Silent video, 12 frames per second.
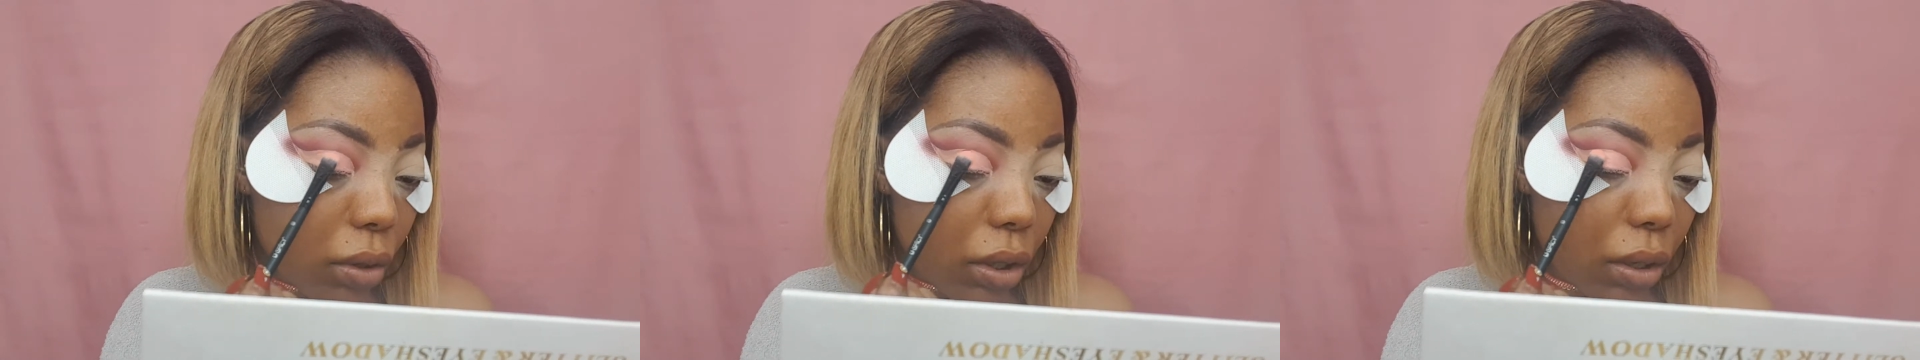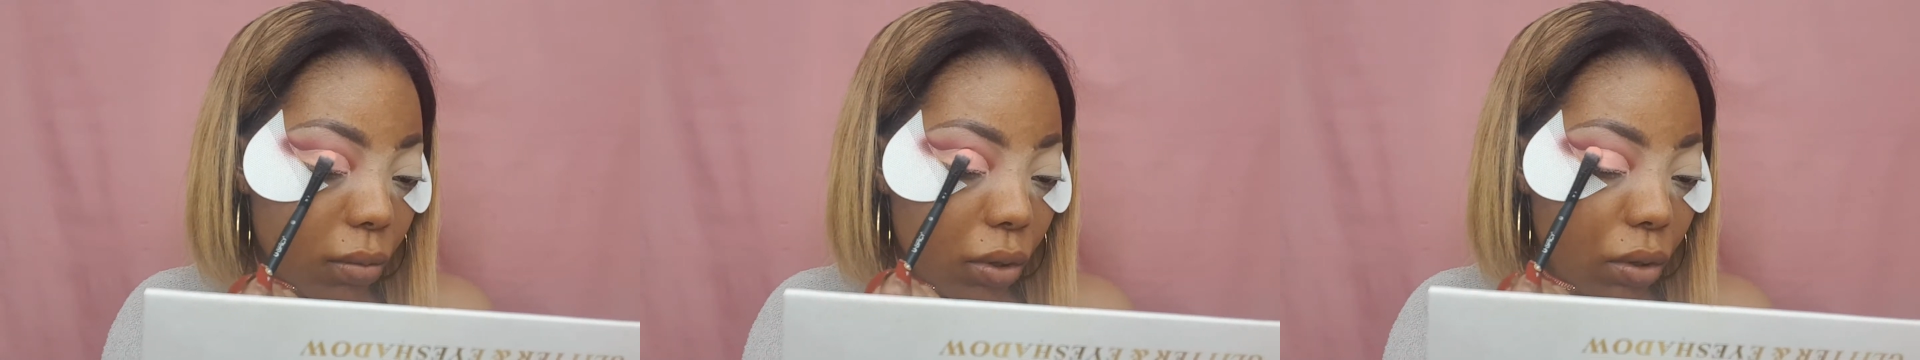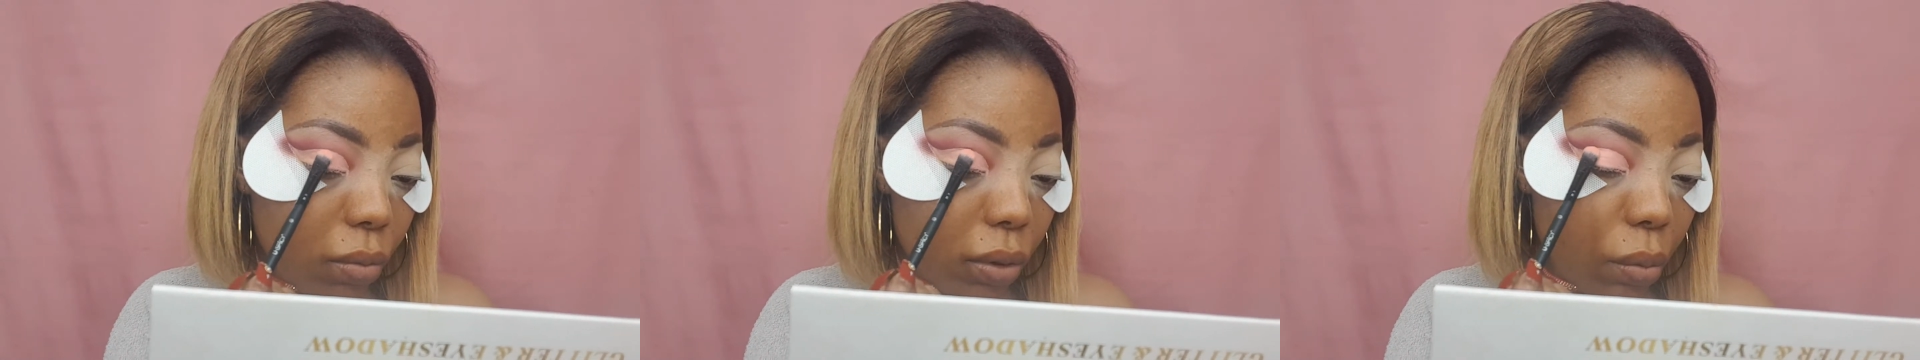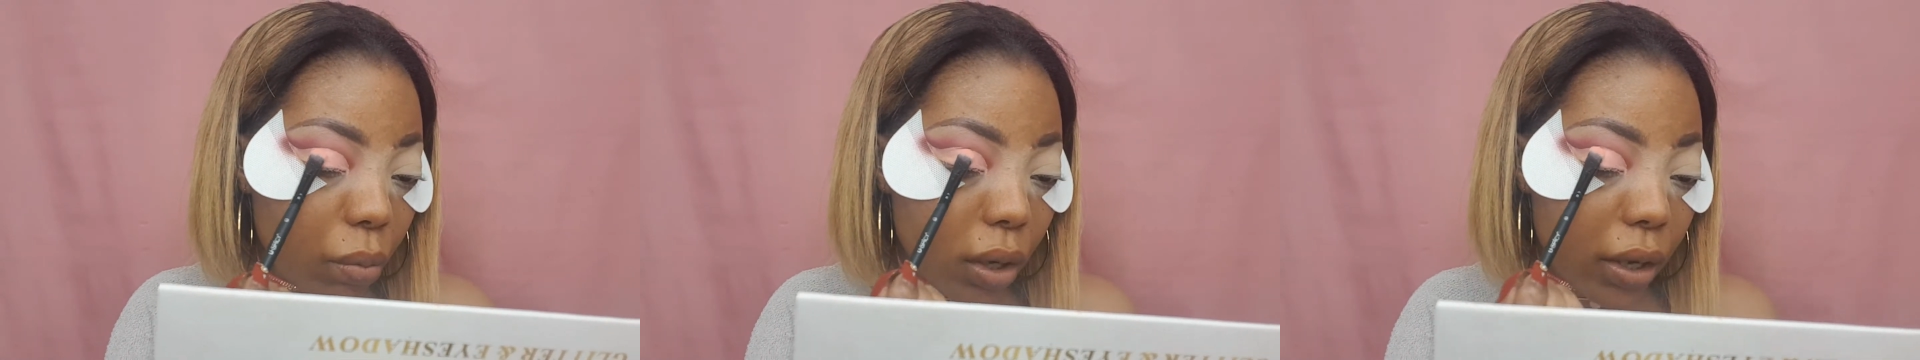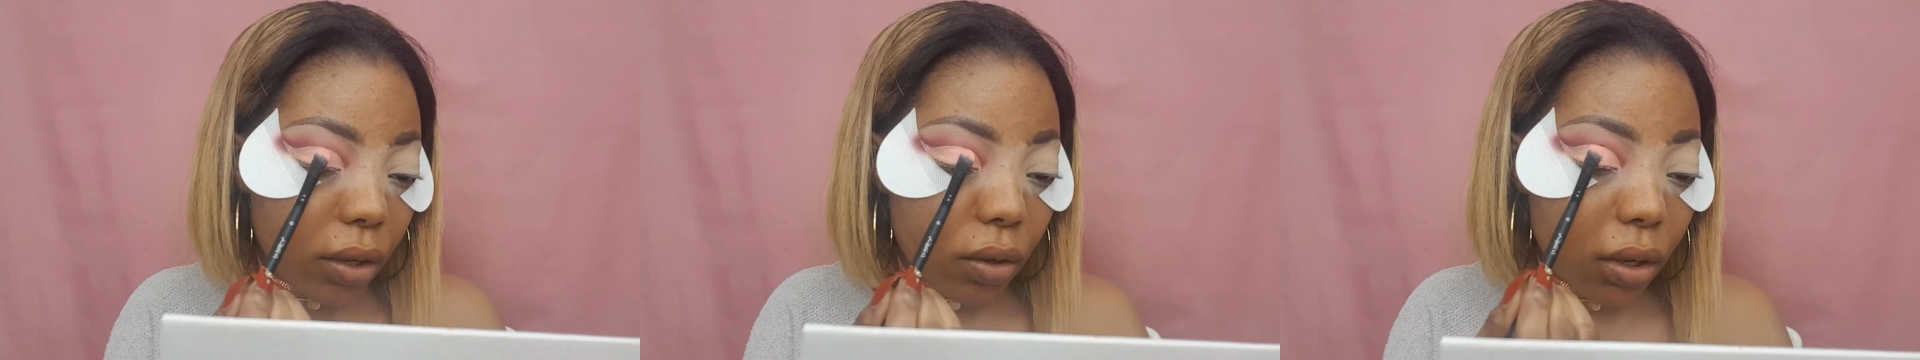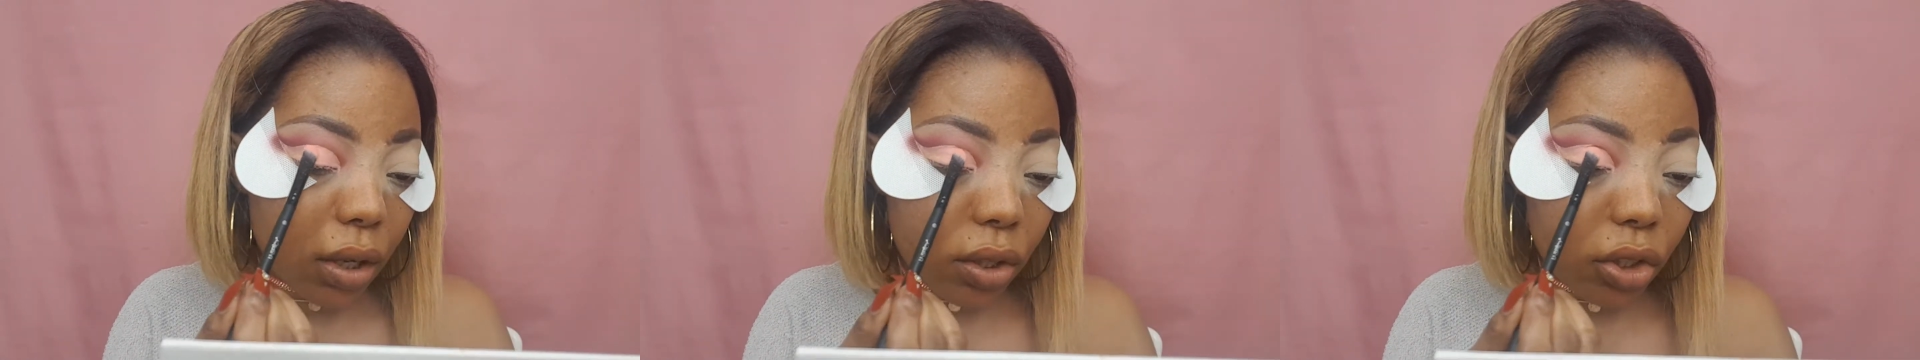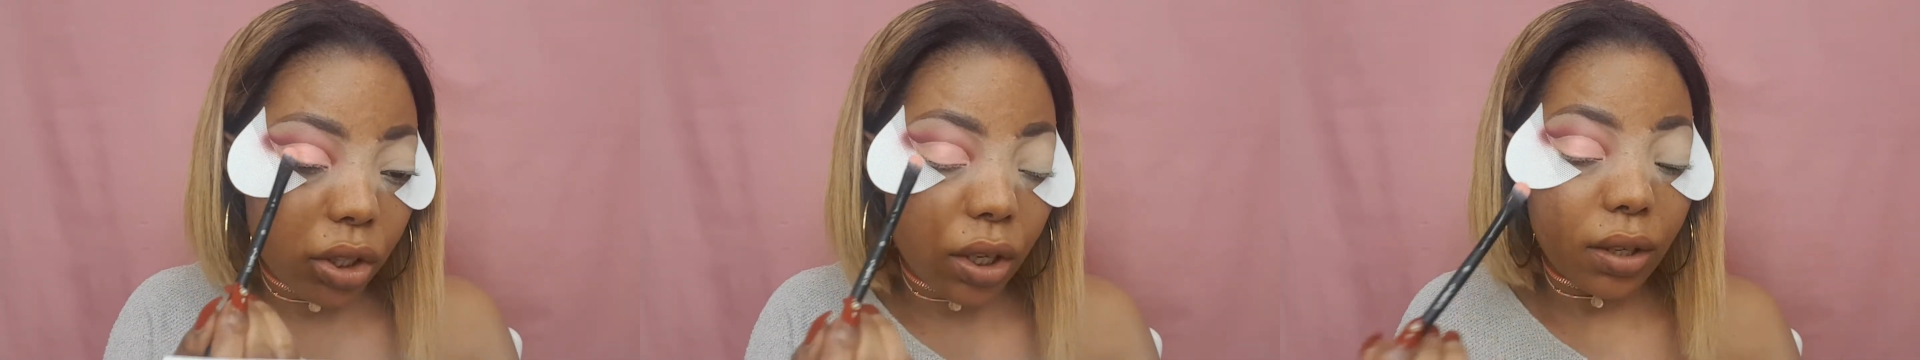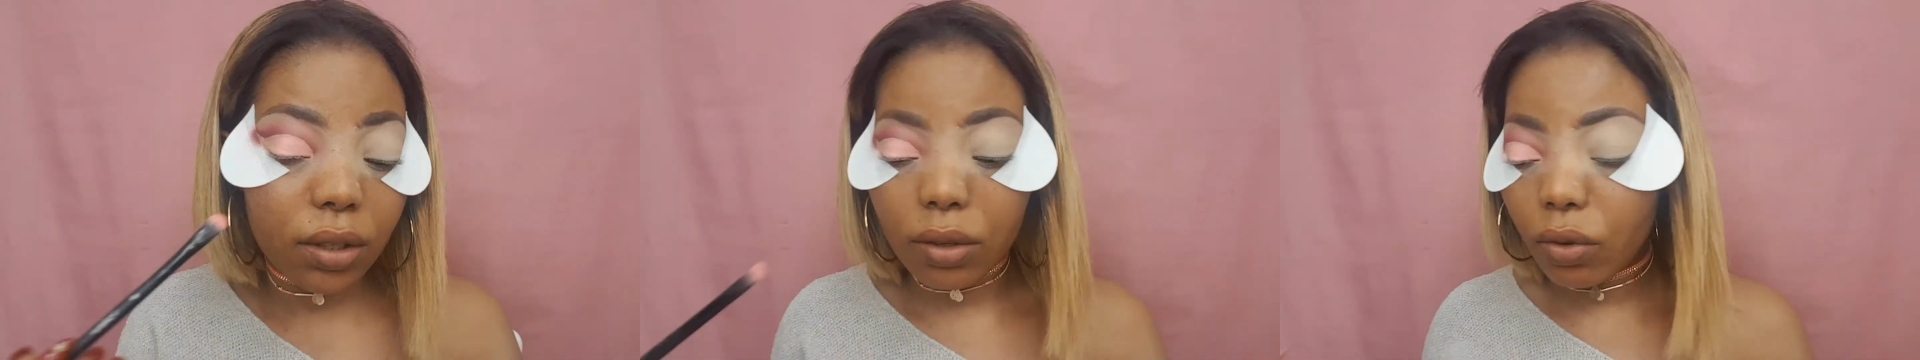because I'm going to be applying other
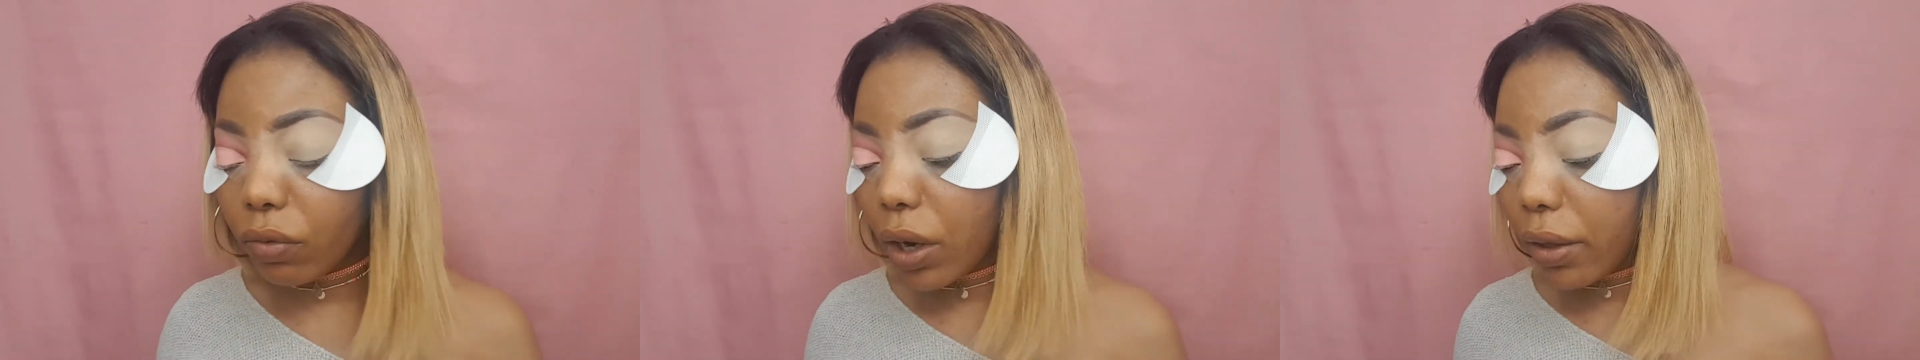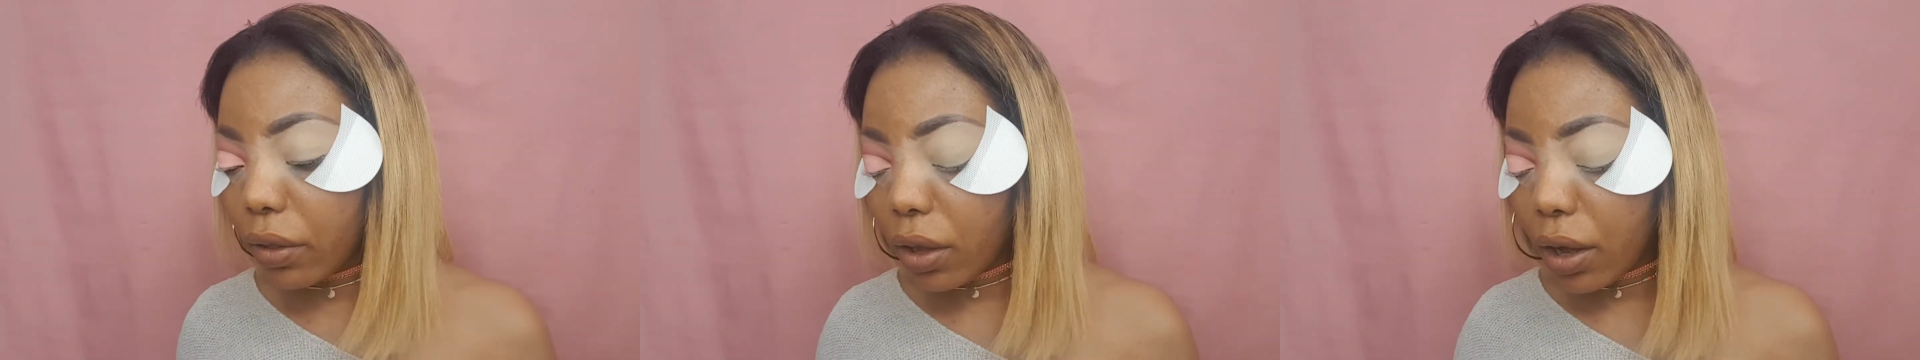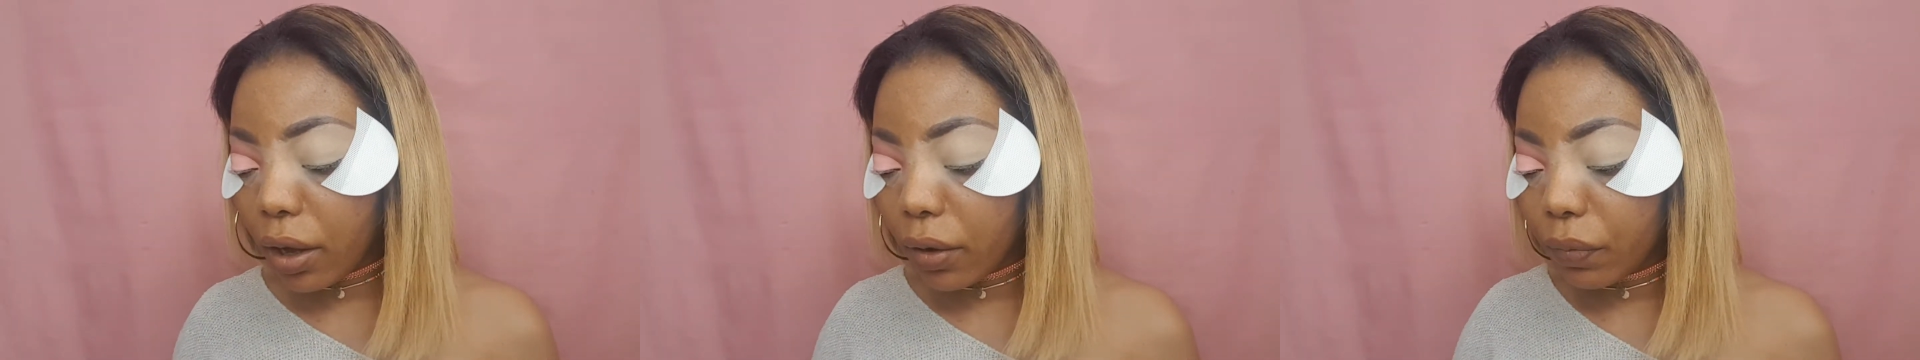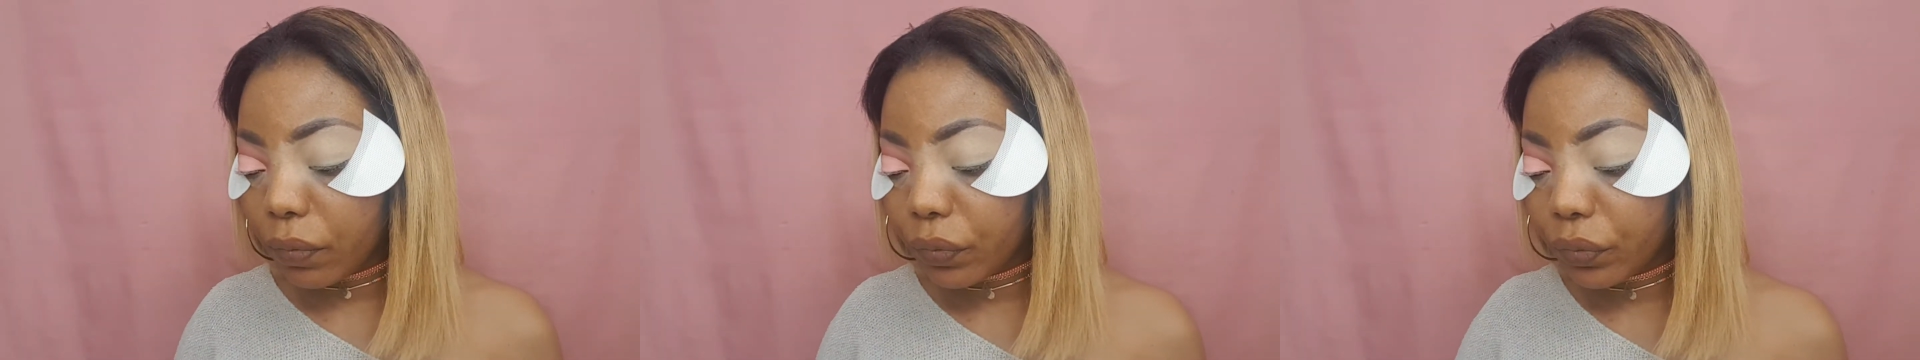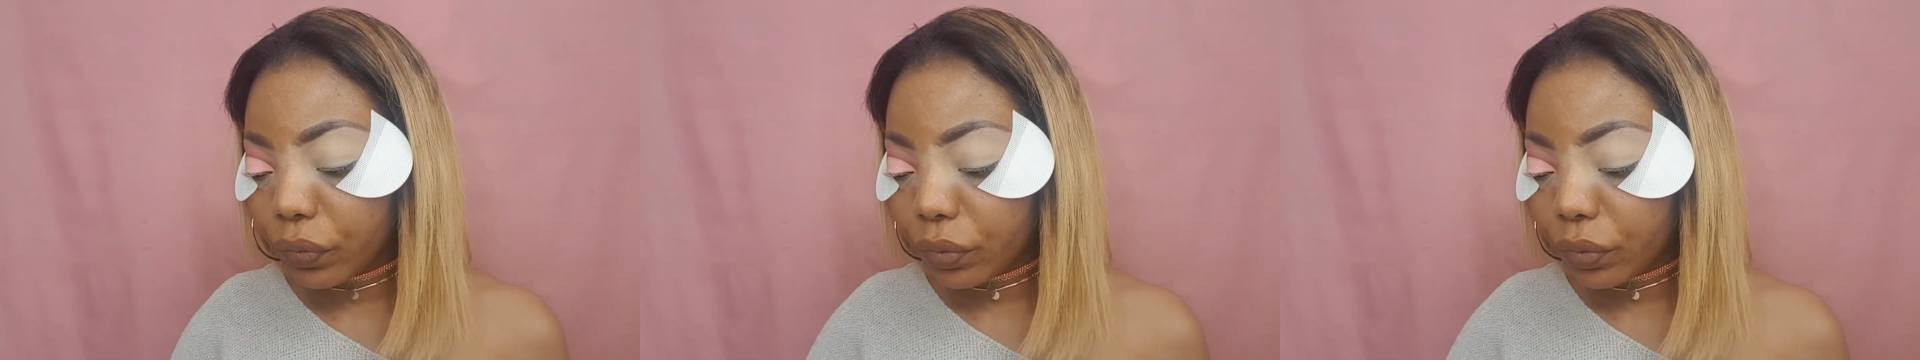shades right there.